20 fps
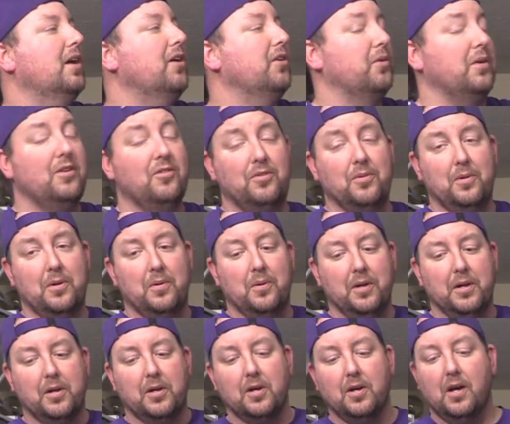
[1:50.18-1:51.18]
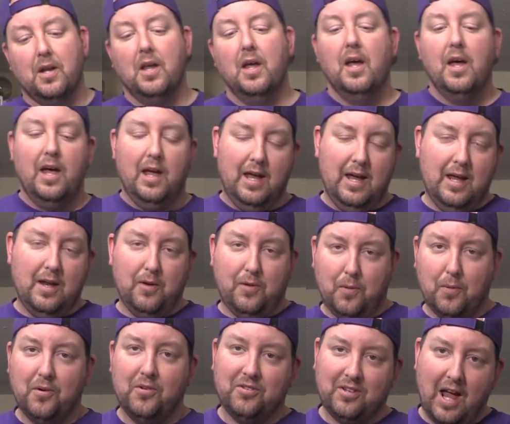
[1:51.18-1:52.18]
So he's doing really good. And of
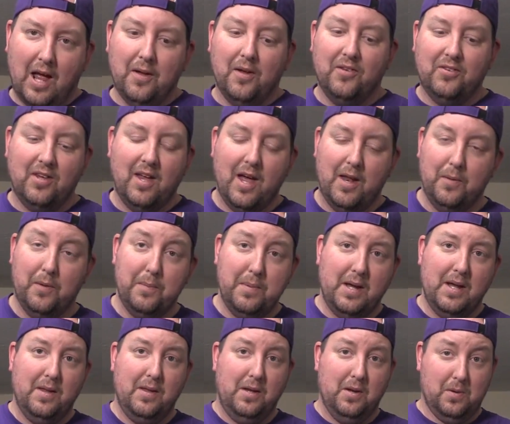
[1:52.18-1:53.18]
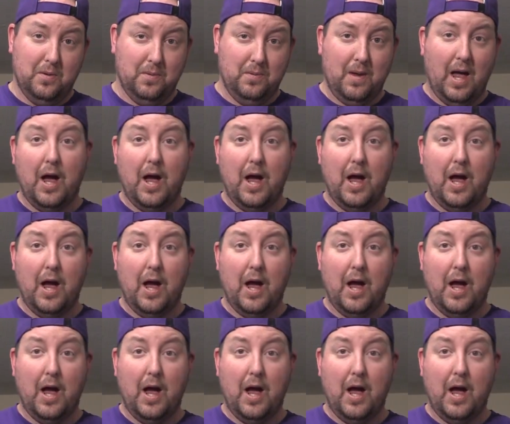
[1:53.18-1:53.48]
course, scaleless head would be, you know,